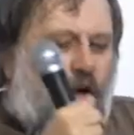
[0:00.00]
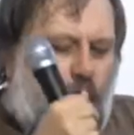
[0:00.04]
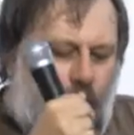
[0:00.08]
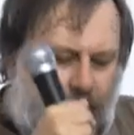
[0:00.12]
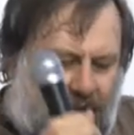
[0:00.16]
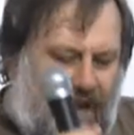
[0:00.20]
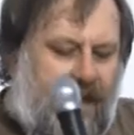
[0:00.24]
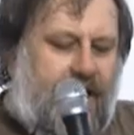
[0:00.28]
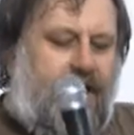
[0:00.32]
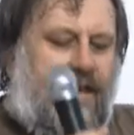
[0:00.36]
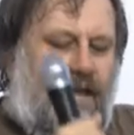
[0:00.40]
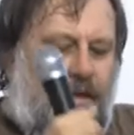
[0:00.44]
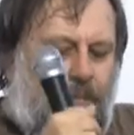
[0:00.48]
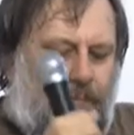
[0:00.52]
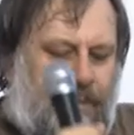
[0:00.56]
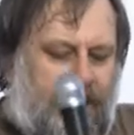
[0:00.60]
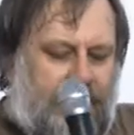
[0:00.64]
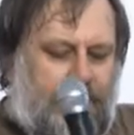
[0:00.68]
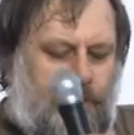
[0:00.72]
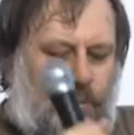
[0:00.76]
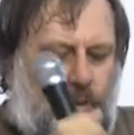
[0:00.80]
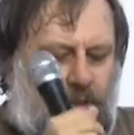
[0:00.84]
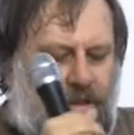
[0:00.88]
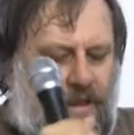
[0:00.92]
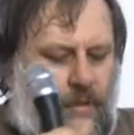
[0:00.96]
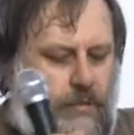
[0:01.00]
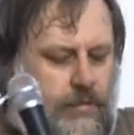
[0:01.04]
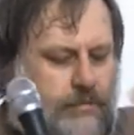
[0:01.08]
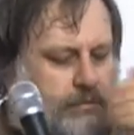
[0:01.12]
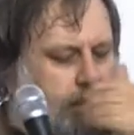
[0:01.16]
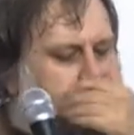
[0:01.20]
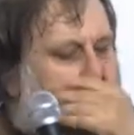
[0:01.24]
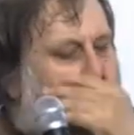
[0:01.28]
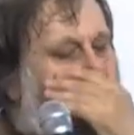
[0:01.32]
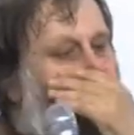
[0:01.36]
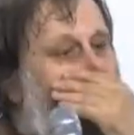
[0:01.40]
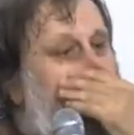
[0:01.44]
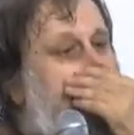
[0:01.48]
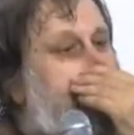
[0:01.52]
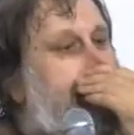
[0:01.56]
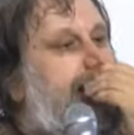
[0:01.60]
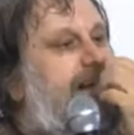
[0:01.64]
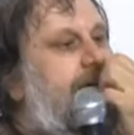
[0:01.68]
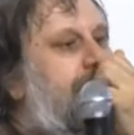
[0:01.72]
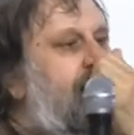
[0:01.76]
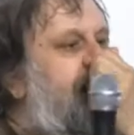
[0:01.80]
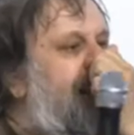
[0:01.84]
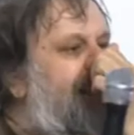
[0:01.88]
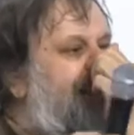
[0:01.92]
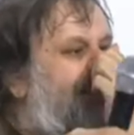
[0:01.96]
Okay, but what I want to say is
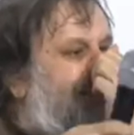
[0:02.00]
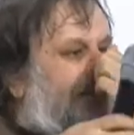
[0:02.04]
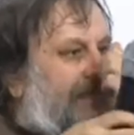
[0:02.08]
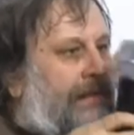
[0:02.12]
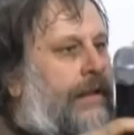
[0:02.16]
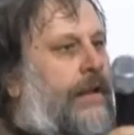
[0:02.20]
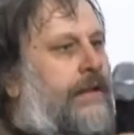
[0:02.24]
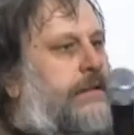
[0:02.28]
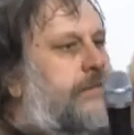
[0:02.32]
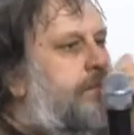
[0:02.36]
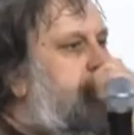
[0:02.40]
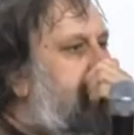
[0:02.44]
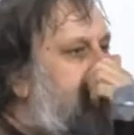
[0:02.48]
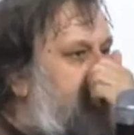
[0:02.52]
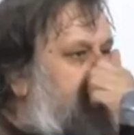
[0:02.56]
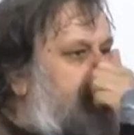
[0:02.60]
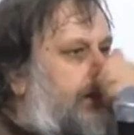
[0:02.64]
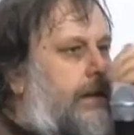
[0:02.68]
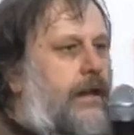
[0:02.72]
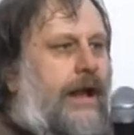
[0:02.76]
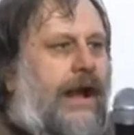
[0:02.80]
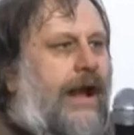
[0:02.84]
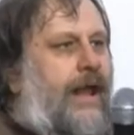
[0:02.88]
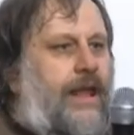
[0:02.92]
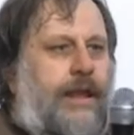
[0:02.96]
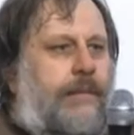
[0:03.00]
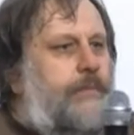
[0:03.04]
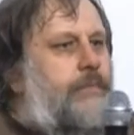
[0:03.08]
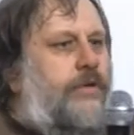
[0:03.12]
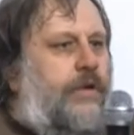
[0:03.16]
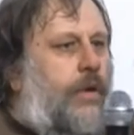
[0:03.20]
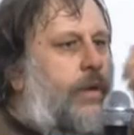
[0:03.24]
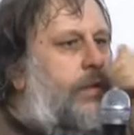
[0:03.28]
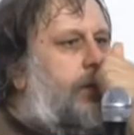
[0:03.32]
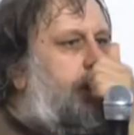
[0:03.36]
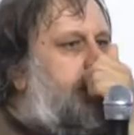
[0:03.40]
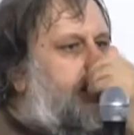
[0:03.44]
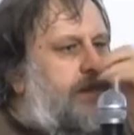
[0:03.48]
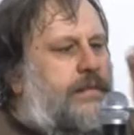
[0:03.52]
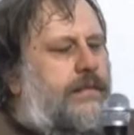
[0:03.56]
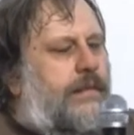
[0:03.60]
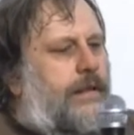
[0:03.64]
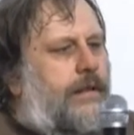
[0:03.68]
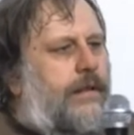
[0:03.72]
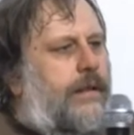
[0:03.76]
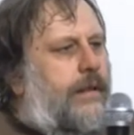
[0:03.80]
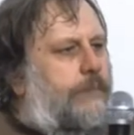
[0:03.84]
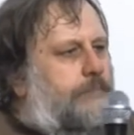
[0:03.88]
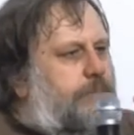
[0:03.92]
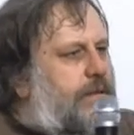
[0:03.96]
that I am not
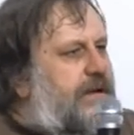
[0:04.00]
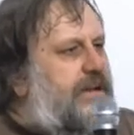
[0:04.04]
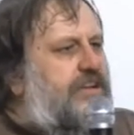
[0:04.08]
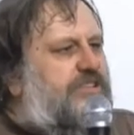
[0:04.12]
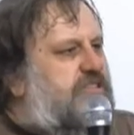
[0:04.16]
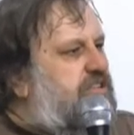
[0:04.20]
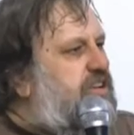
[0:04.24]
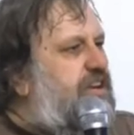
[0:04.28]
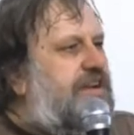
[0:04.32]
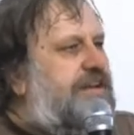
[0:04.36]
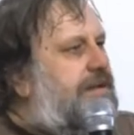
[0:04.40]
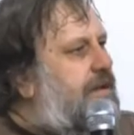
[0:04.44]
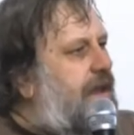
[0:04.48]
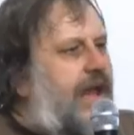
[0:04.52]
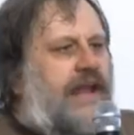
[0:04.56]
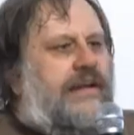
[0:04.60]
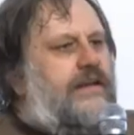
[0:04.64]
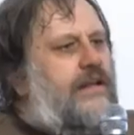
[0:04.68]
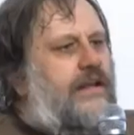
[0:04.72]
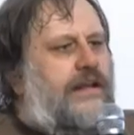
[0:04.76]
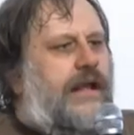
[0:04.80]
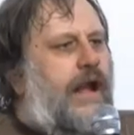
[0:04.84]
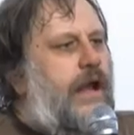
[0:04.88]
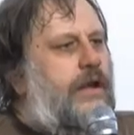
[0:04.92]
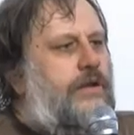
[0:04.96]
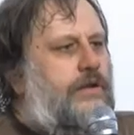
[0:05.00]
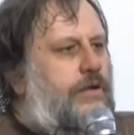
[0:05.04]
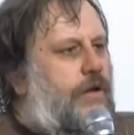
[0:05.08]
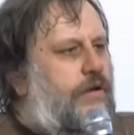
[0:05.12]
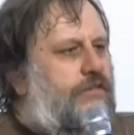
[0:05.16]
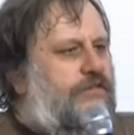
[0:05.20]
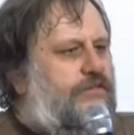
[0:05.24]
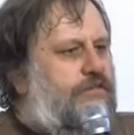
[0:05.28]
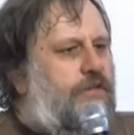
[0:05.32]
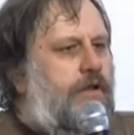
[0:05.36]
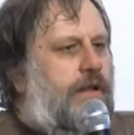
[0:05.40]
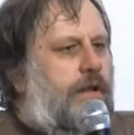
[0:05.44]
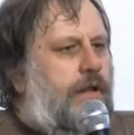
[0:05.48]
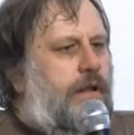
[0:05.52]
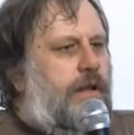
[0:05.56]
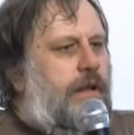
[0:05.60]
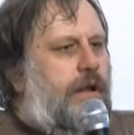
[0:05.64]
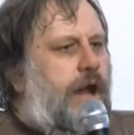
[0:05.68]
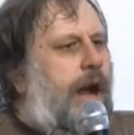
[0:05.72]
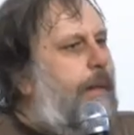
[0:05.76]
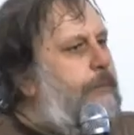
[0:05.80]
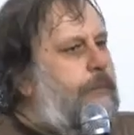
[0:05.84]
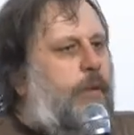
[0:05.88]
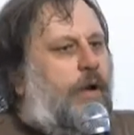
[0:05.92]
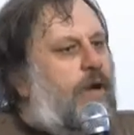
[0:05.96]
preaching any kind of
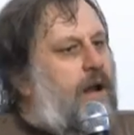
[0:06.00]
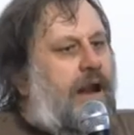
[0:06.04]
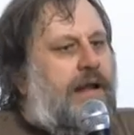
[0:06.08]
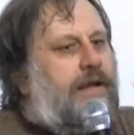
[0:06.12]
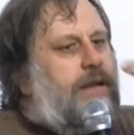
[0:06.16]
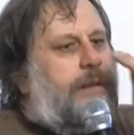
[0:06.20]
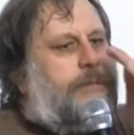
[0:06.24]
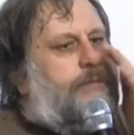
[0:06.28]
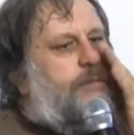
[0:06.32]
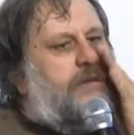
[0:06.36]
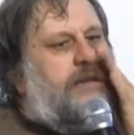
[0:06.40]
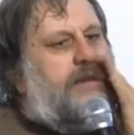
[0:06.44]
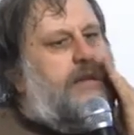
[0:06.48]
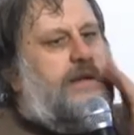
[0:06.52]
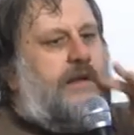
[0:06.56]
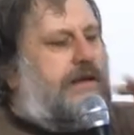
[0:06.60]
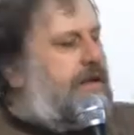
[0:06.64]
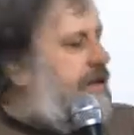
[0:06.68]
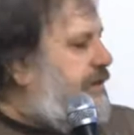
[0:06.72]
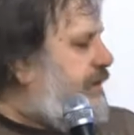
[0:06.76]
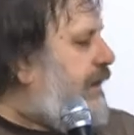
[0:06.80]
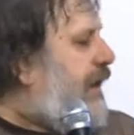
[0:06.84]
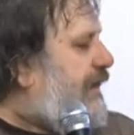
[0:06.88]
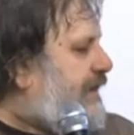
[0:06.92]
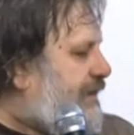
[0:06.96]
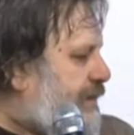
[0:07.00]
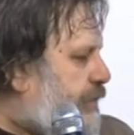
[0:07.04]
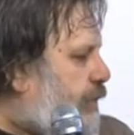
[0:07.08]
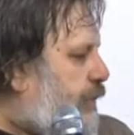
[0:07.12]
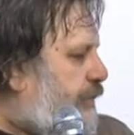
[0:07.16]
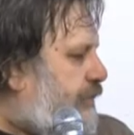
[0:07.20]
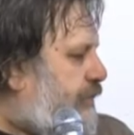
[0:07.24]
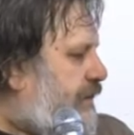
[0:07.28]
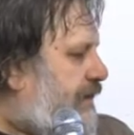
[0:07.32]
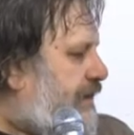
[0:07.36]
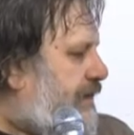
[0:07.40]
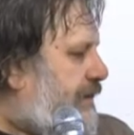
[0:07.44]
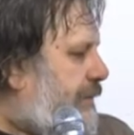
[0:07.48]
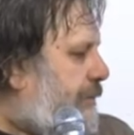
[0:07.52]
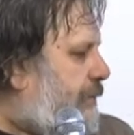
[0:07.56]
apocalyptic catastrophe.